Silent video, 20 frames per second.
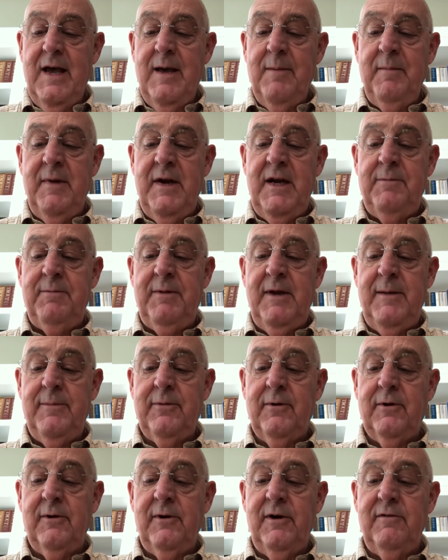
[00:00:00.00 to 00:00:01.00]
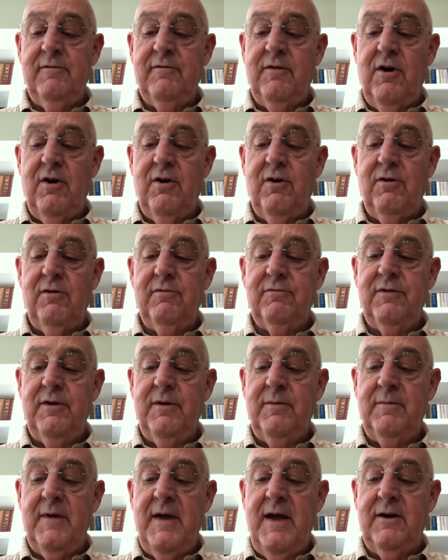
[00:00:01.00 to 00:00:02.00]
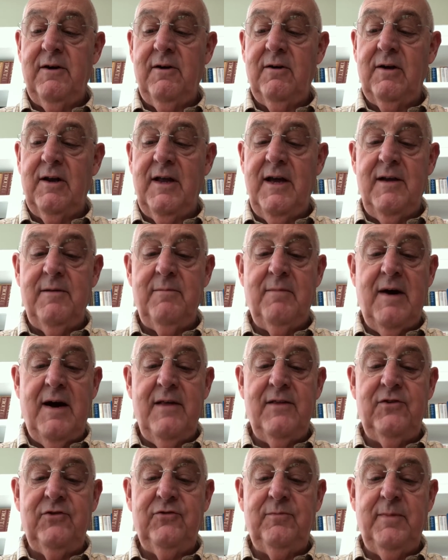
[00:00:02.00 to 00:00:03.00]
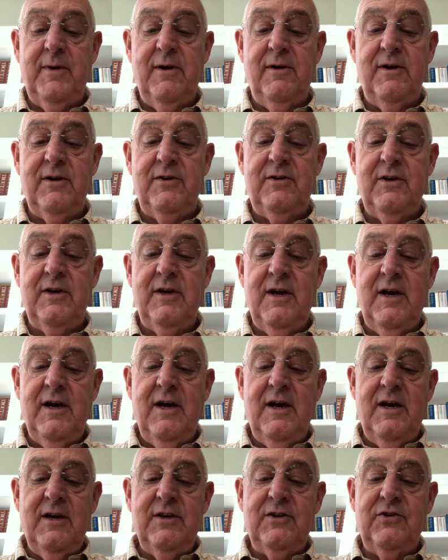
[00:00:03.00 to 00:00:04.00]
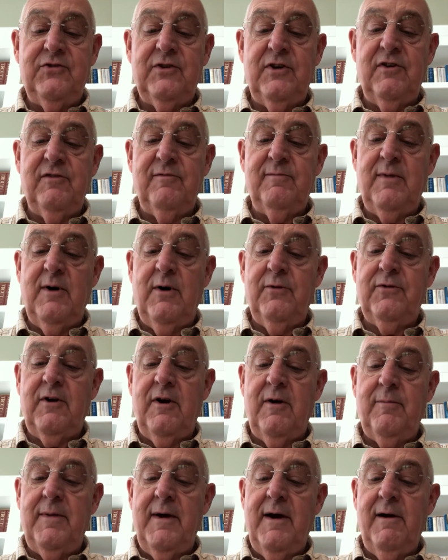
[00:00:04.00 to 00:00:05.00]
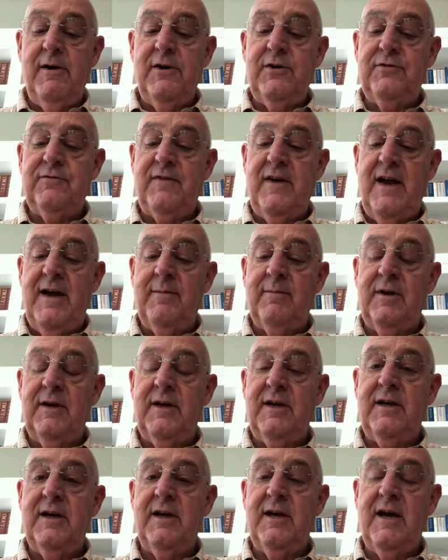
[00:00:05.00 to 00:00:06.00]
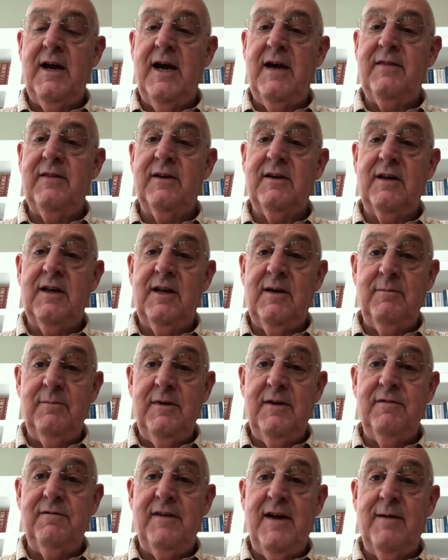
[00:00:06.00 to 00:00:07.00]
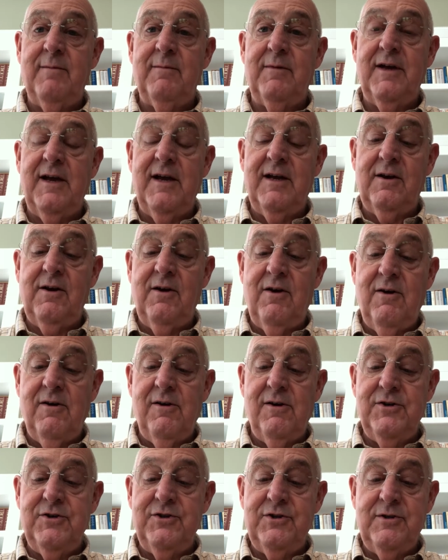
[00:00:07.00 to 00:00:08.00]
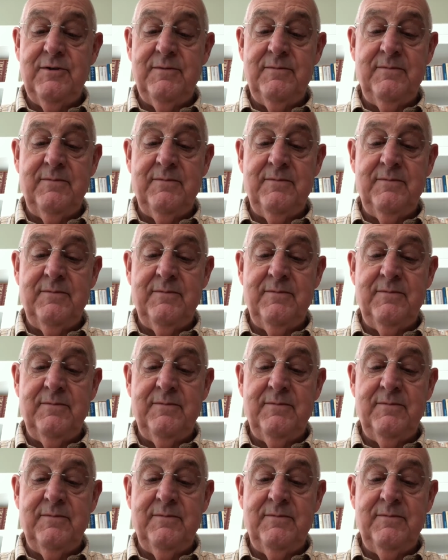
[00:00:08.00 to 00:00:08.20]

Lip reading: Many people are involved and are led by the Spirit to serve both our parish family and the Columbia family at large.